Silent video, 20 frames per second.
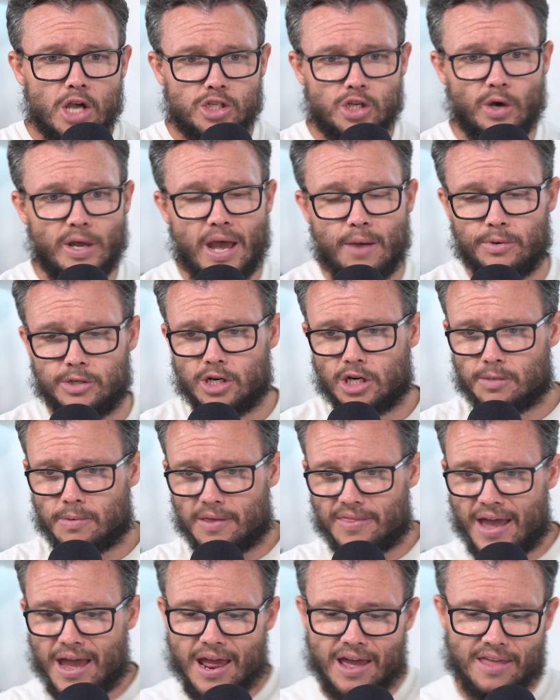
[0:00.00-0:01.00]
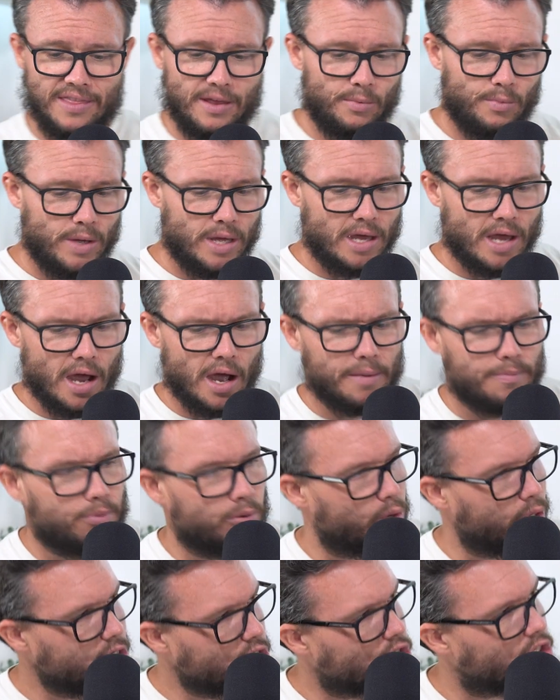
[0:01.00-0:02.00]
So yeah, we talked about that, and then I
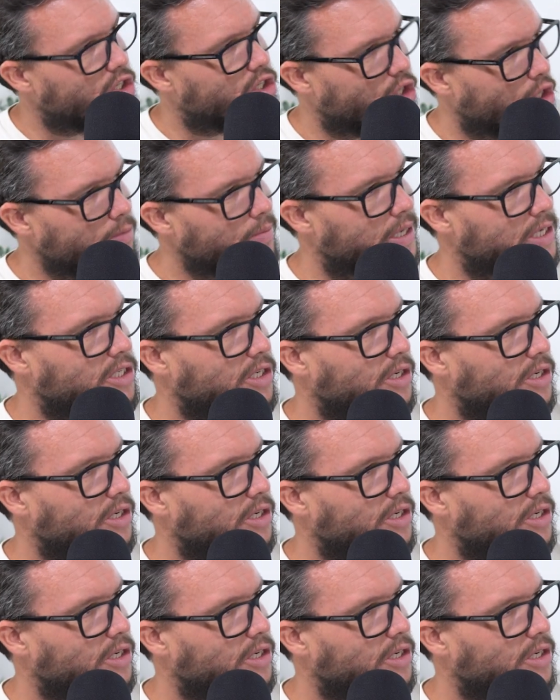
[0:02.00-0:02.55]
preached a sermon